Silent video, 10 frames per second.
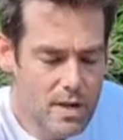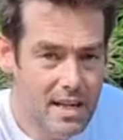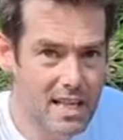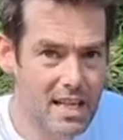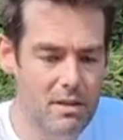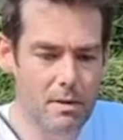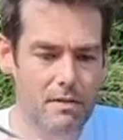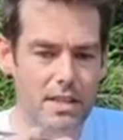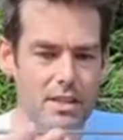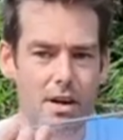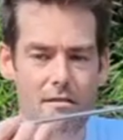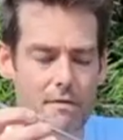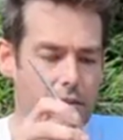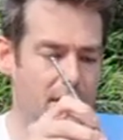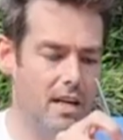in there. Of course, make
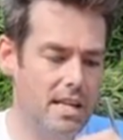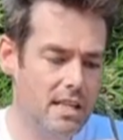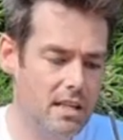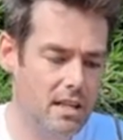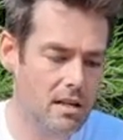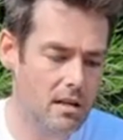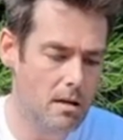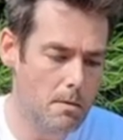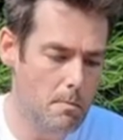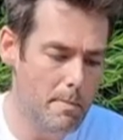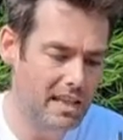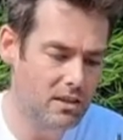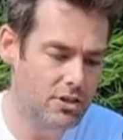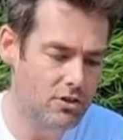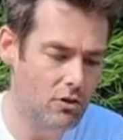sure you've washed your hands.
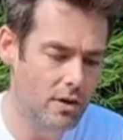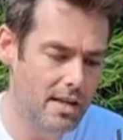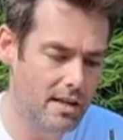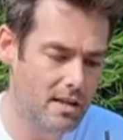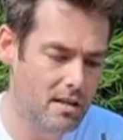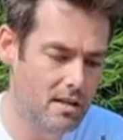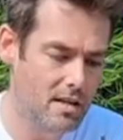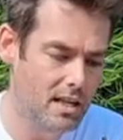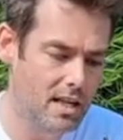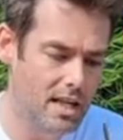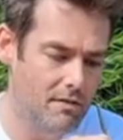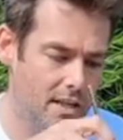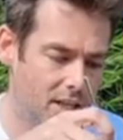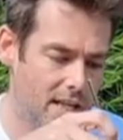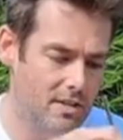And then we're going to give it a bit of a stir.
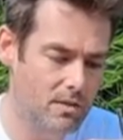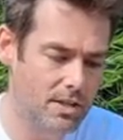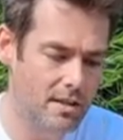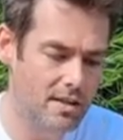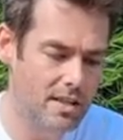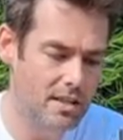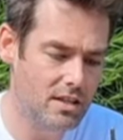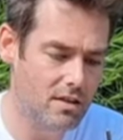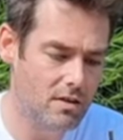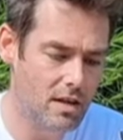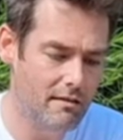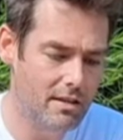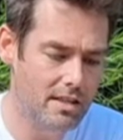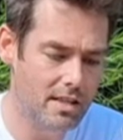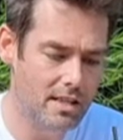I've got a nice
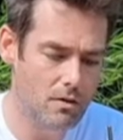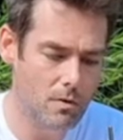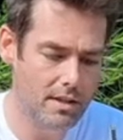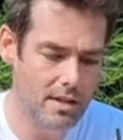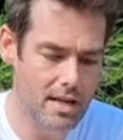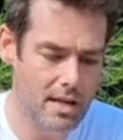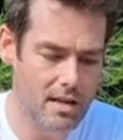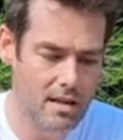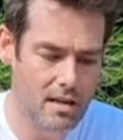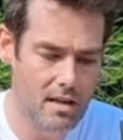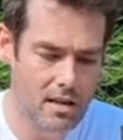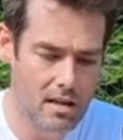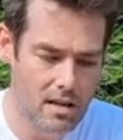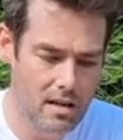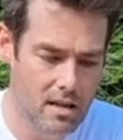metal straw here. I'm going to give it
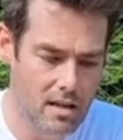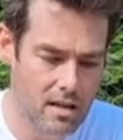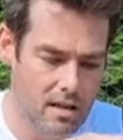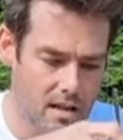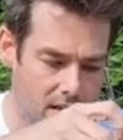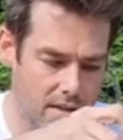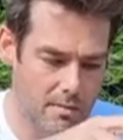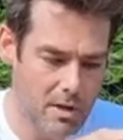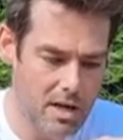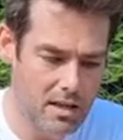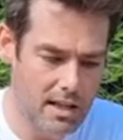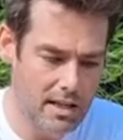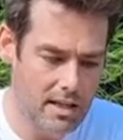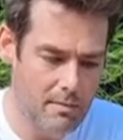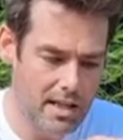a gentle stir, not being too thorough,
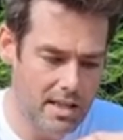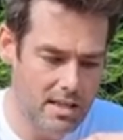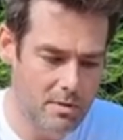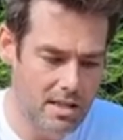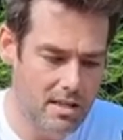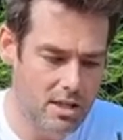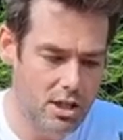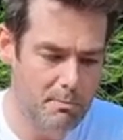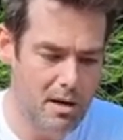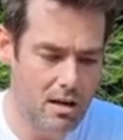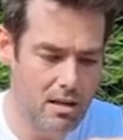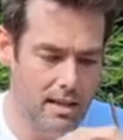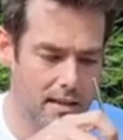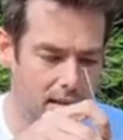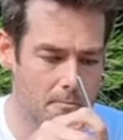because I still want the
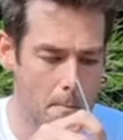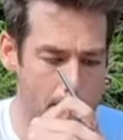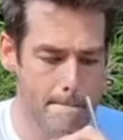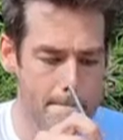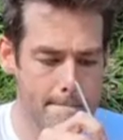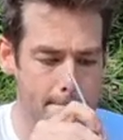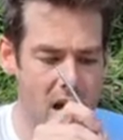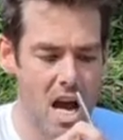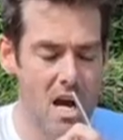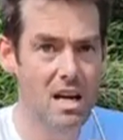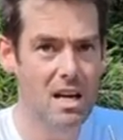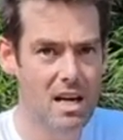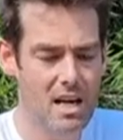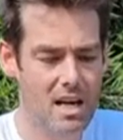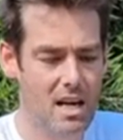
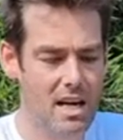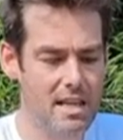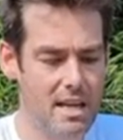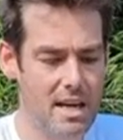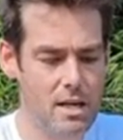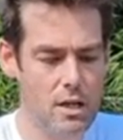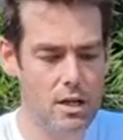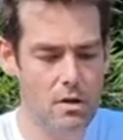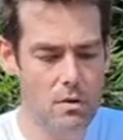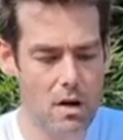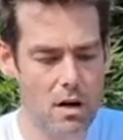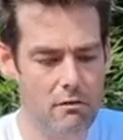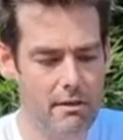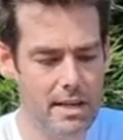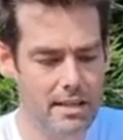sparkling lemonade to be
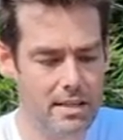sparkling.